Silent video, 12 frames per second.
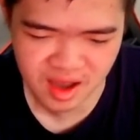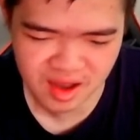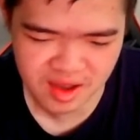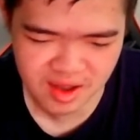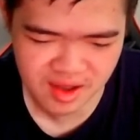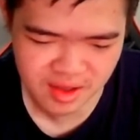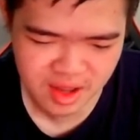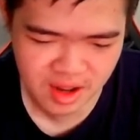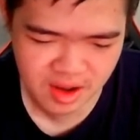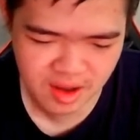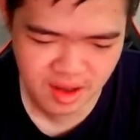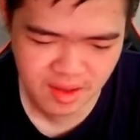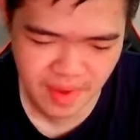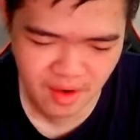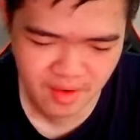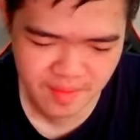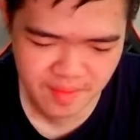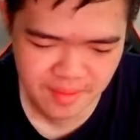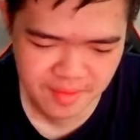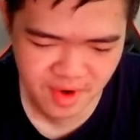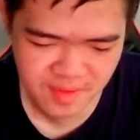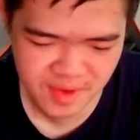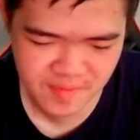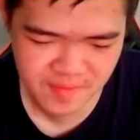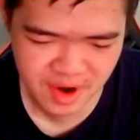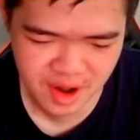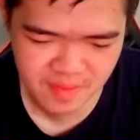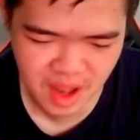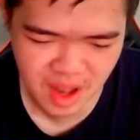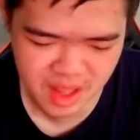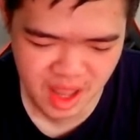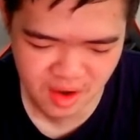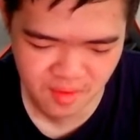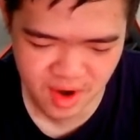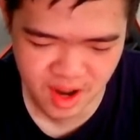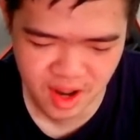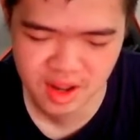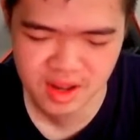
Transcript: uh, King uh, Power Prime, Rodimus Prime, not that great.